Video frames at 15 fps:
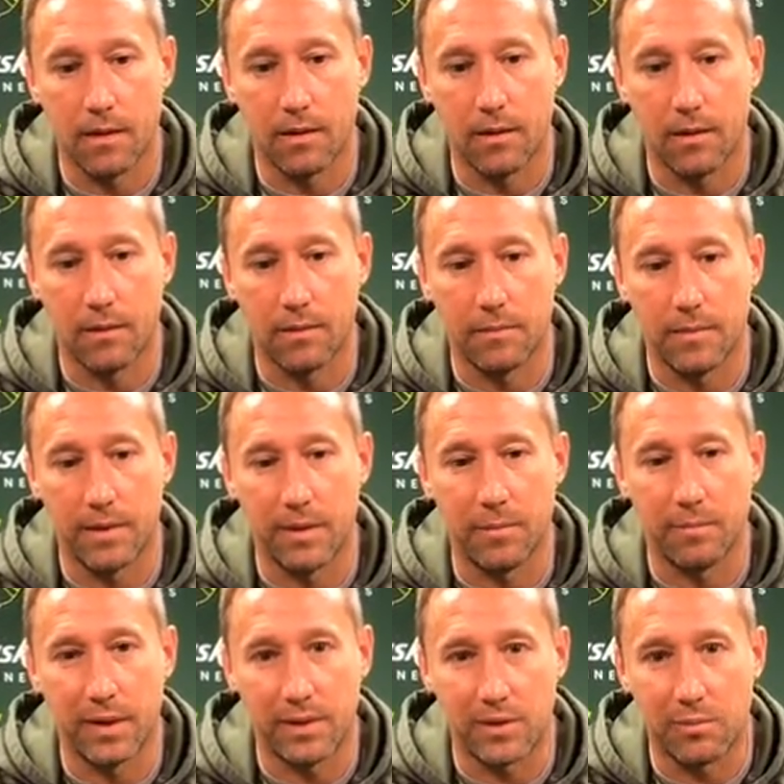the
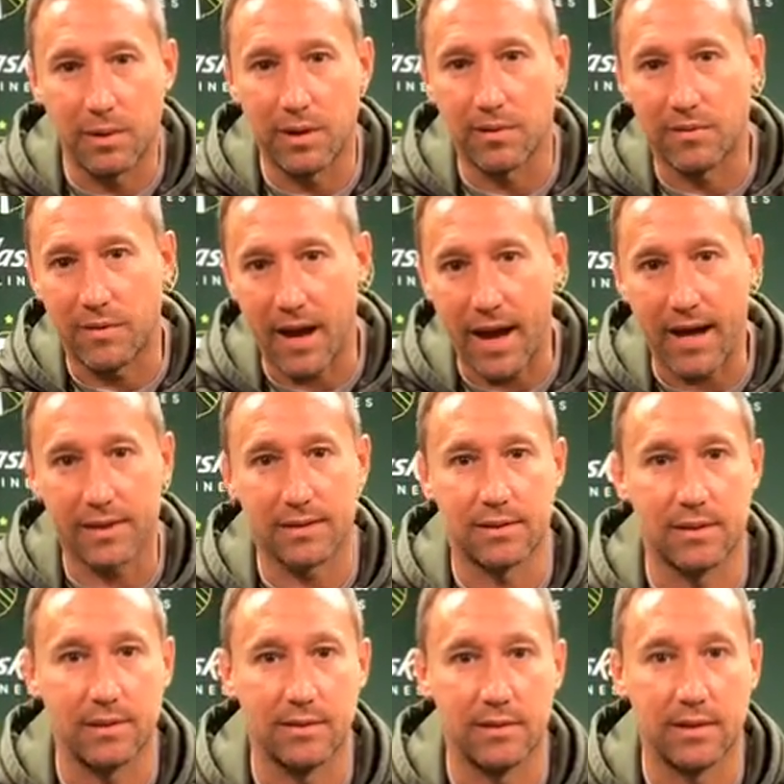pitch being
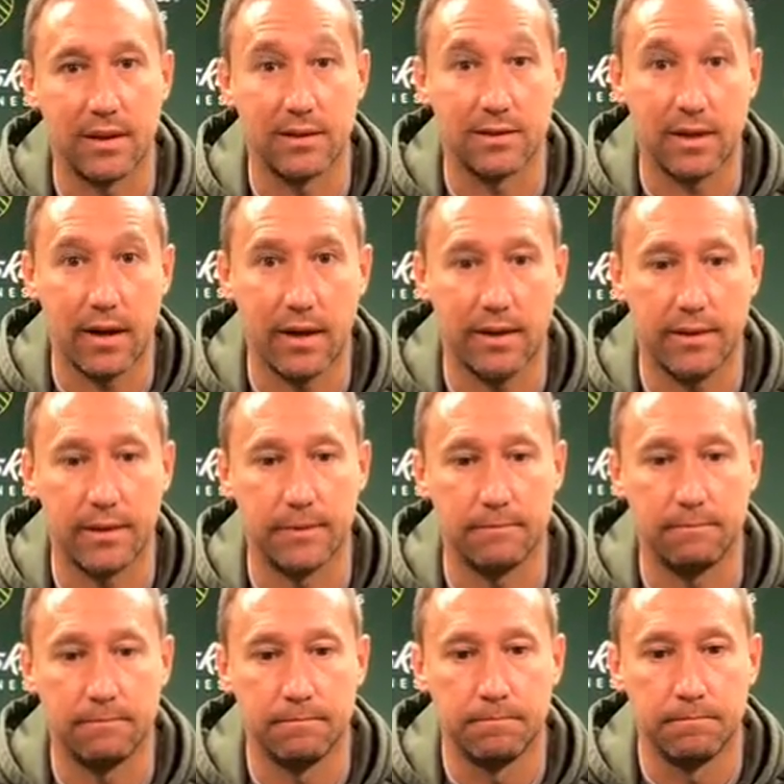fast and tight,
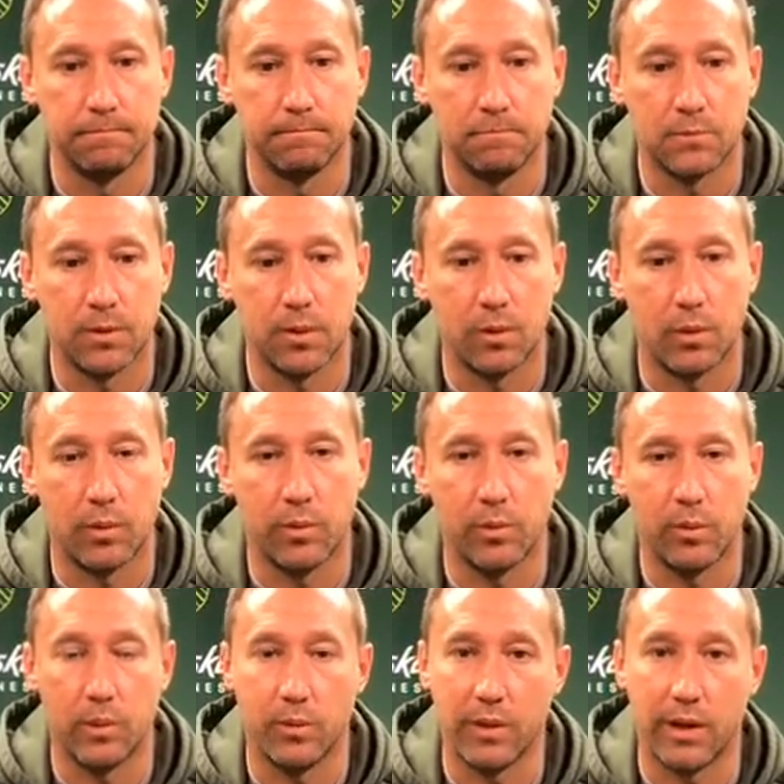and you know,
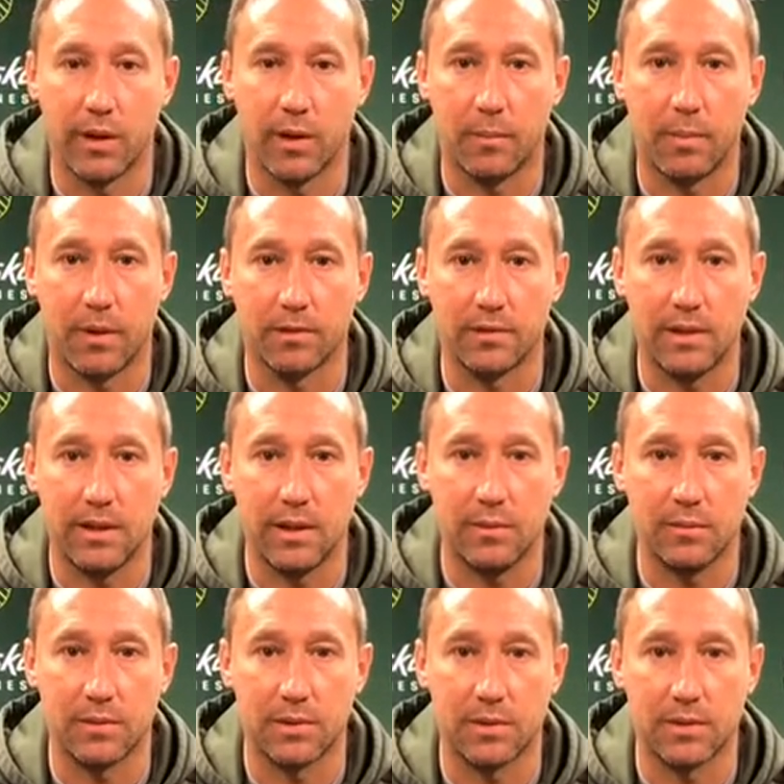when we get up on
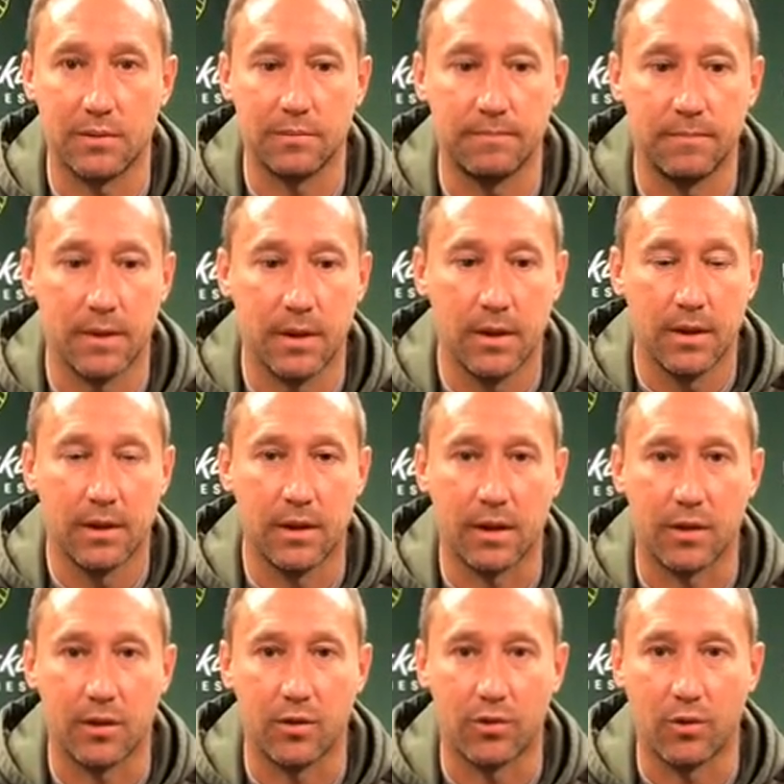teams and
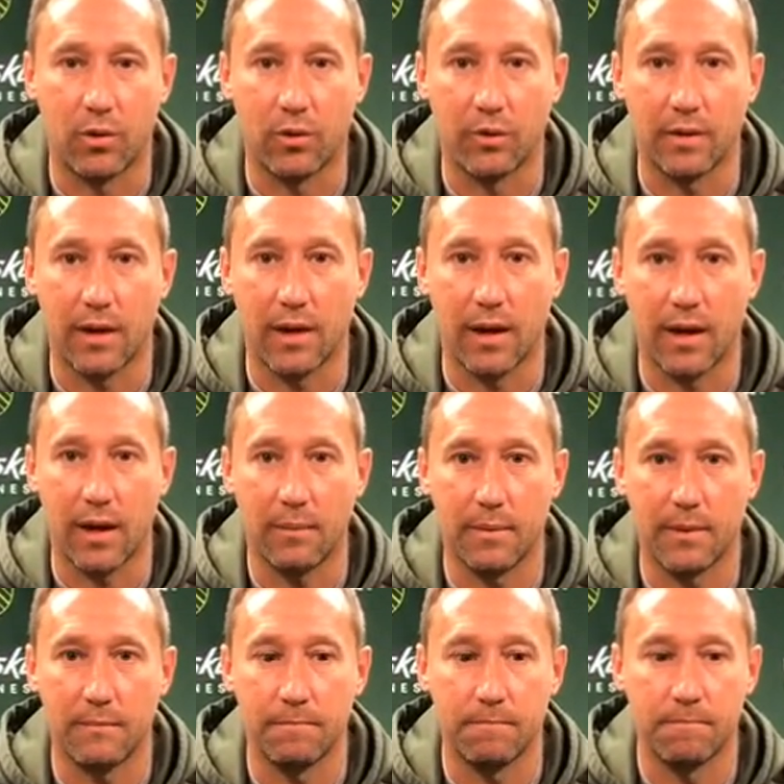get control of the game,
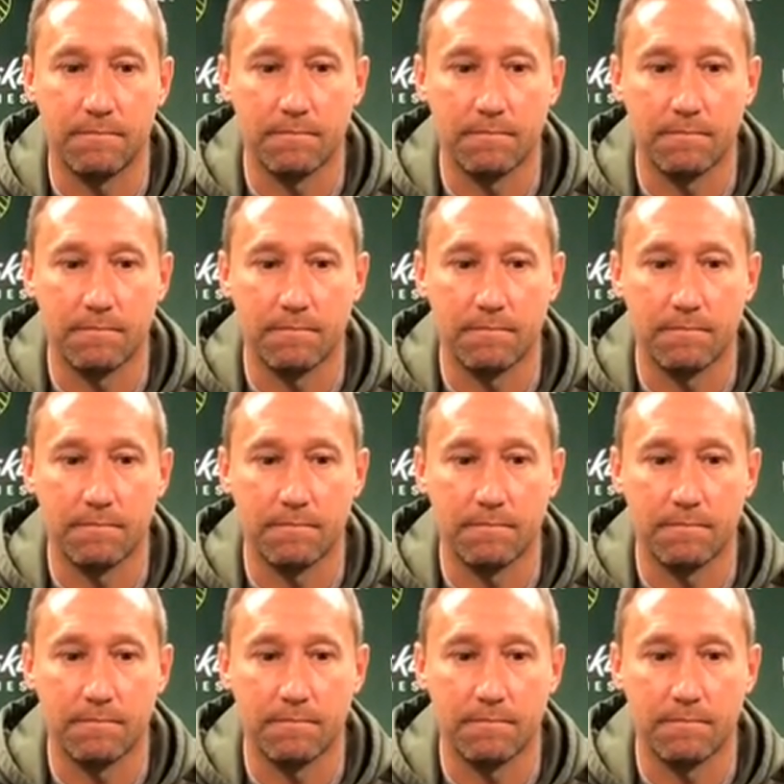and